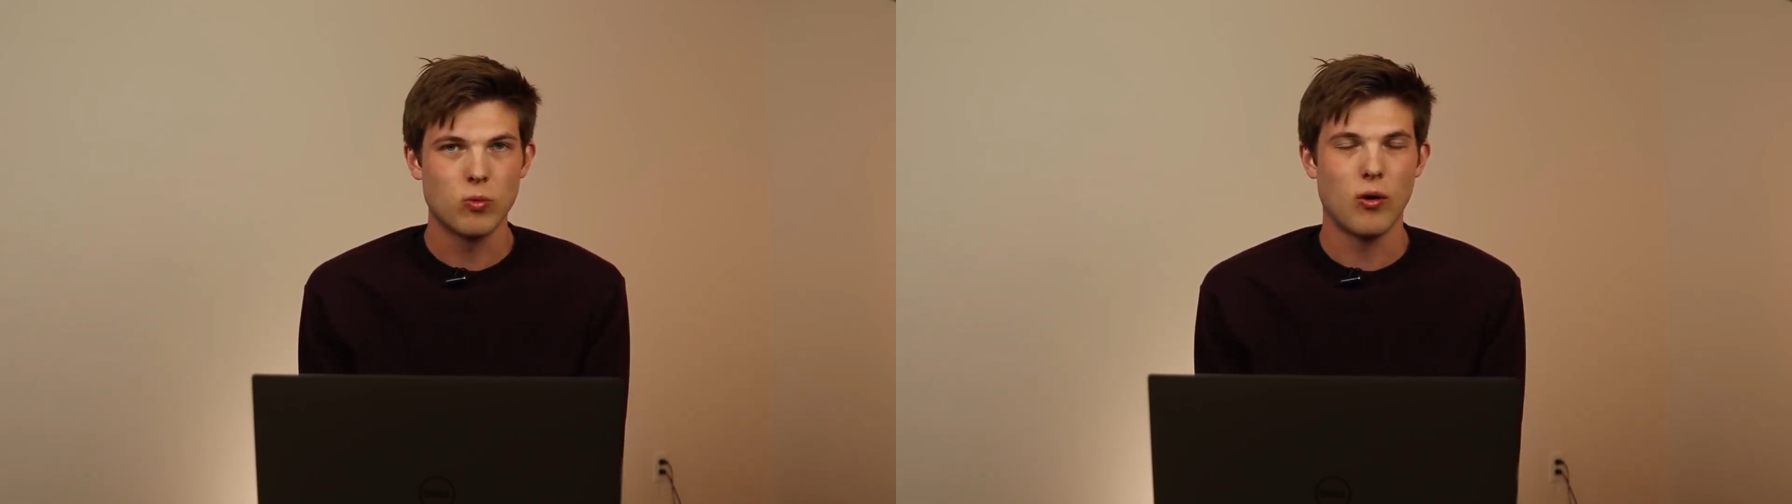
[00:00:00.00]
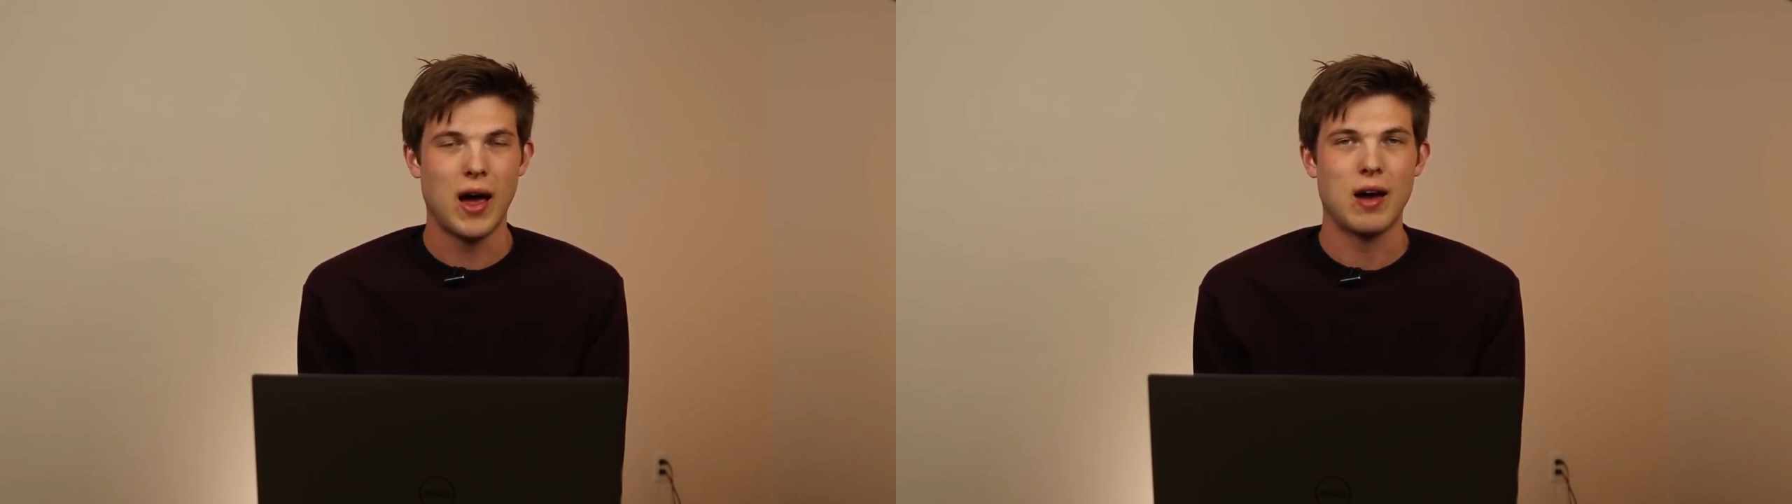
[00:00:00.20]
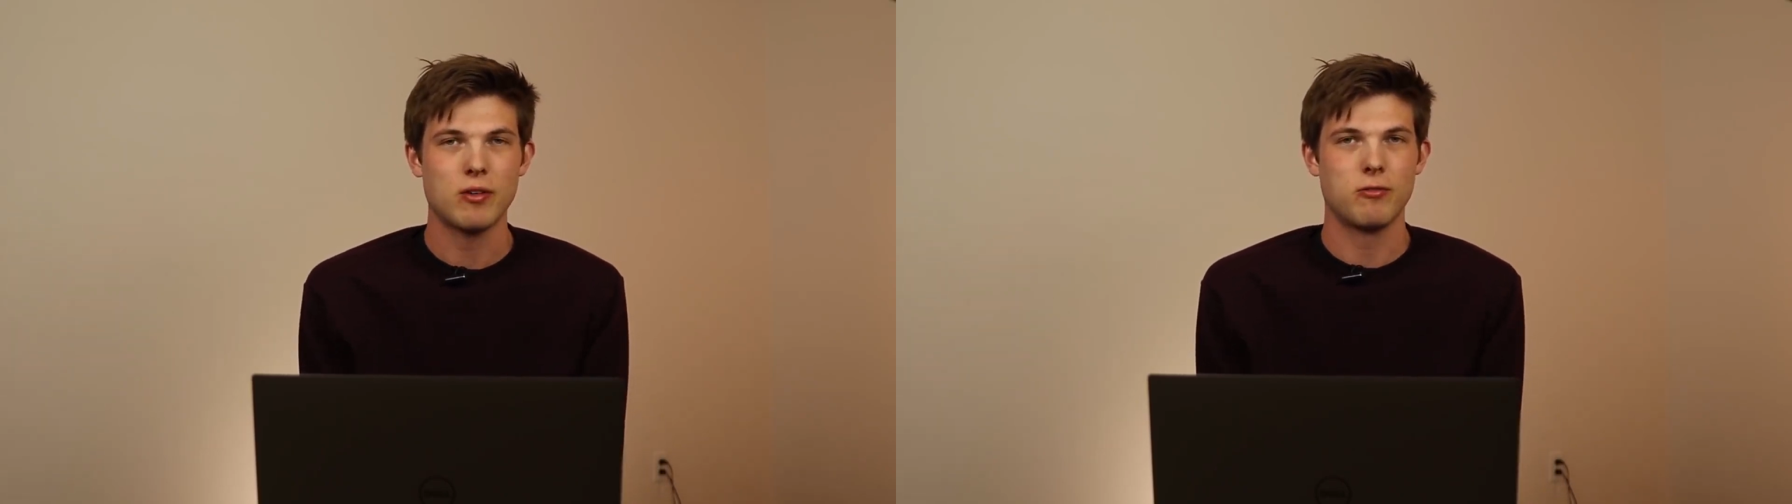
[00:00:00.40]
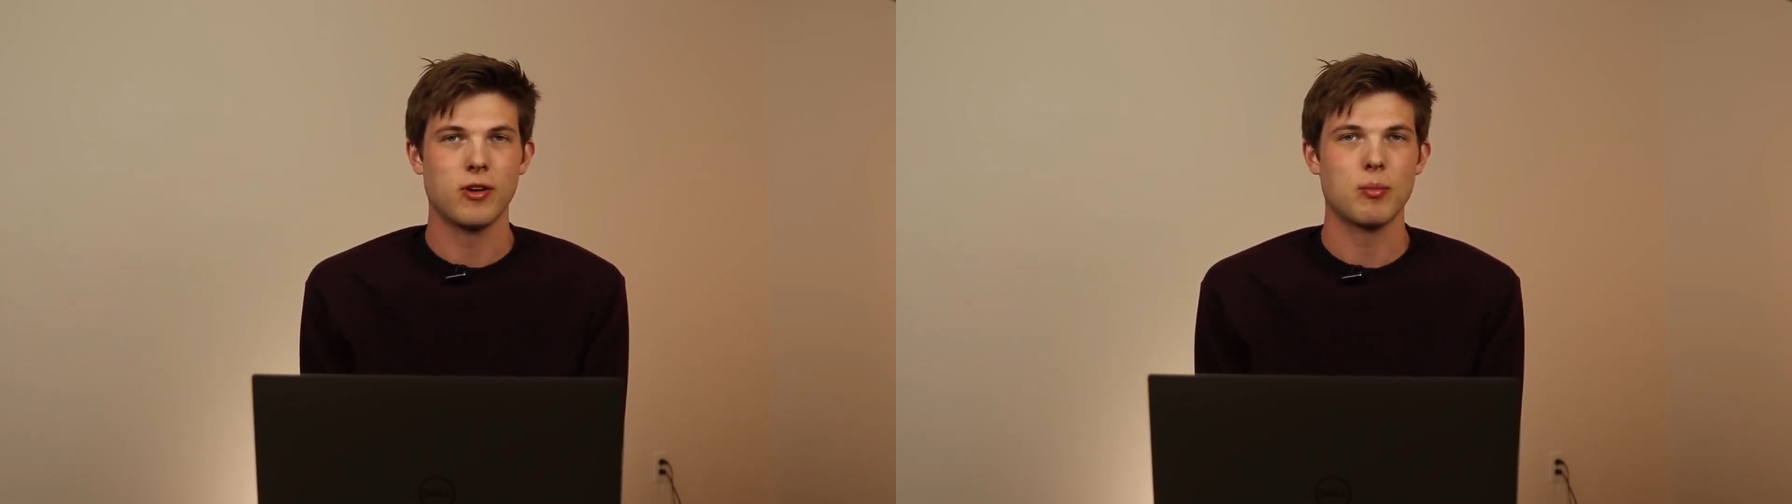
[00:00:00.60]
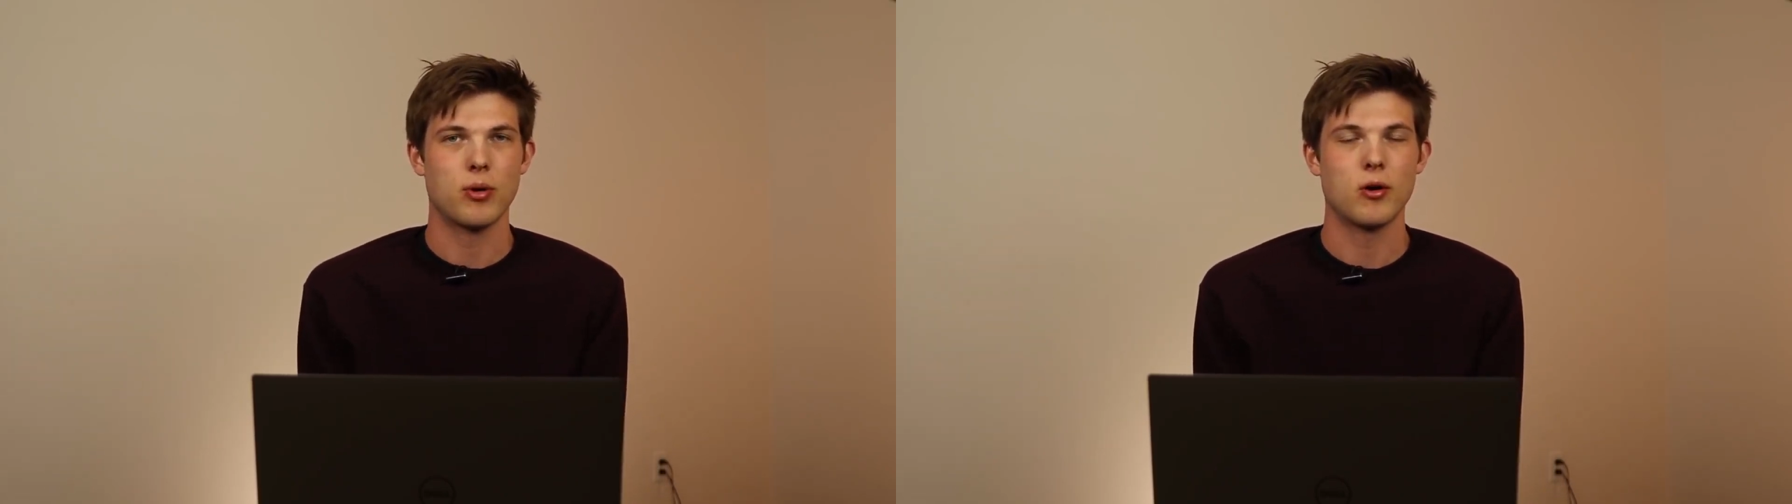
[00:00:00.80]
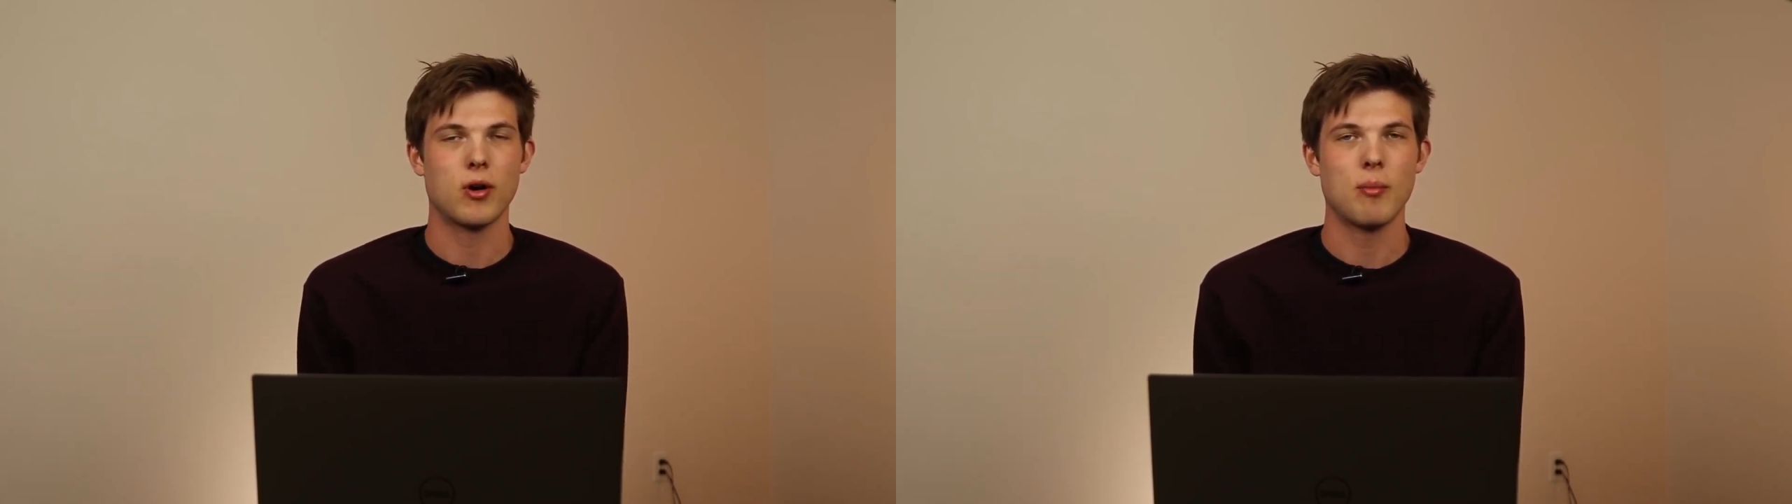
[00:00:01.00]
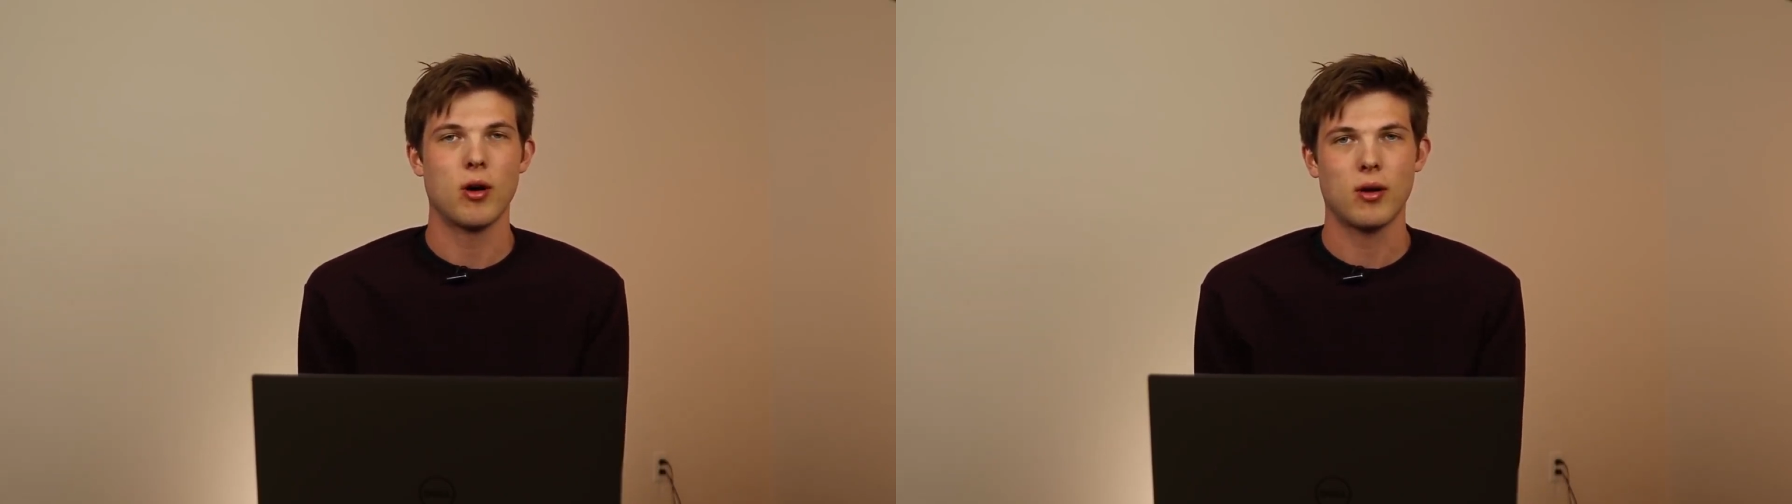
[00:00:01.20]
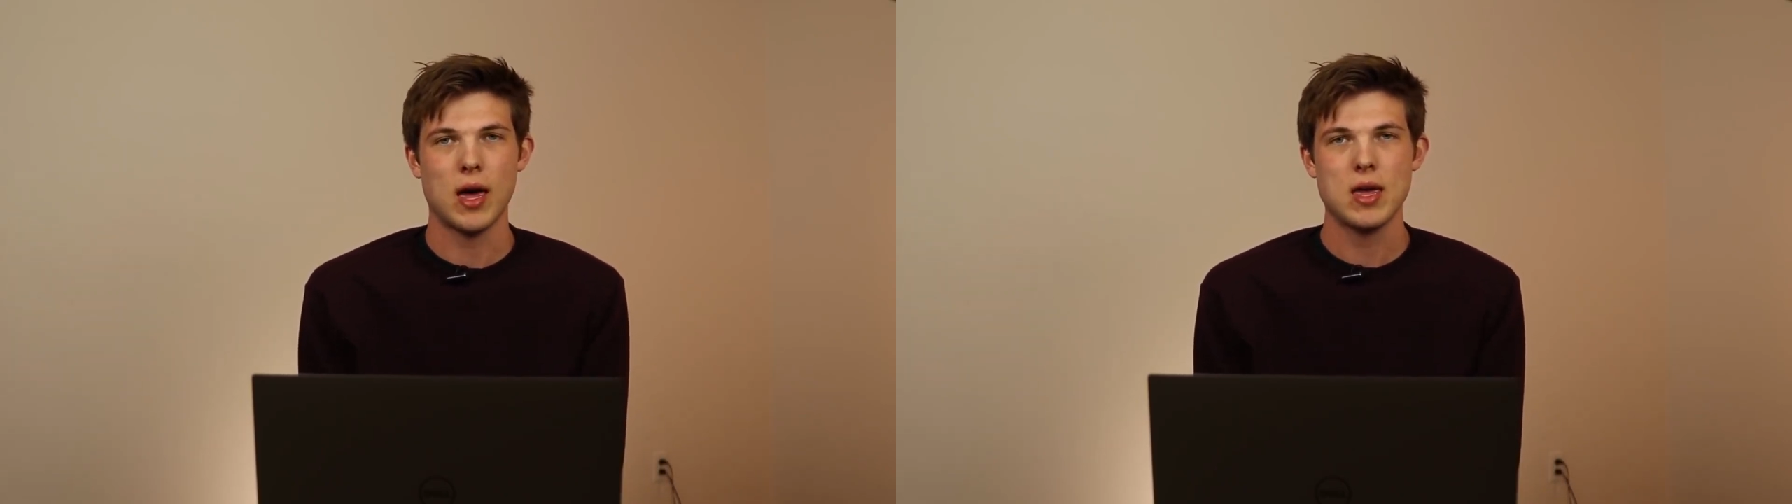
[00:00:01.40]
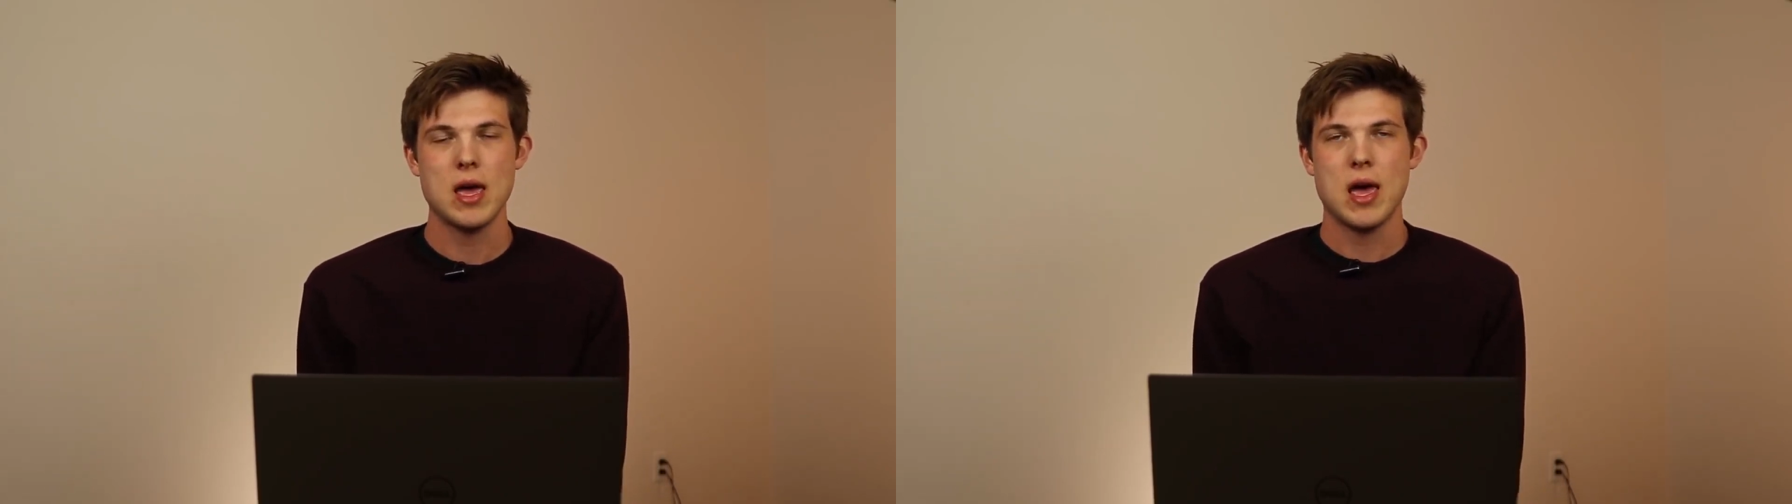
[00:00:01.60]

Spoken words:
will have an affiliate program, okay?